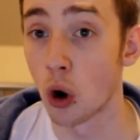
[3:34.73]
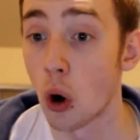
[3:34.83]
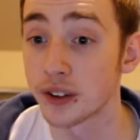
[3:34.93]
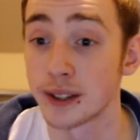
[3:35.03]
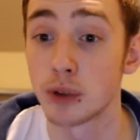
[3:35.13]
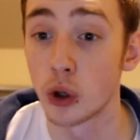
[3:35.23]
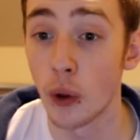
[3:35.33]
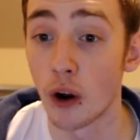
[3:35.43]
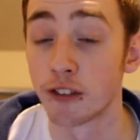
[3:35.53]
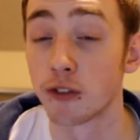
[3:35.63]
caused him to do
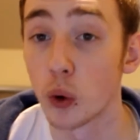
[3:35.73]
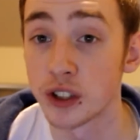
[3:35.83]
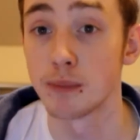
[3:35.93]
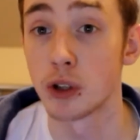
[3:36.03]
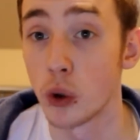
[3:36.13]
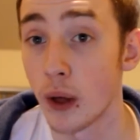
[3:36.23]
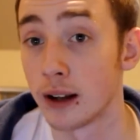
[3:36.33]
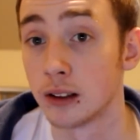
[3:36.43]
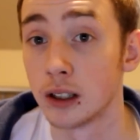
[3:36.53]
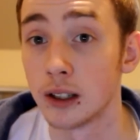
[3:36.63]
that or forced him to do that.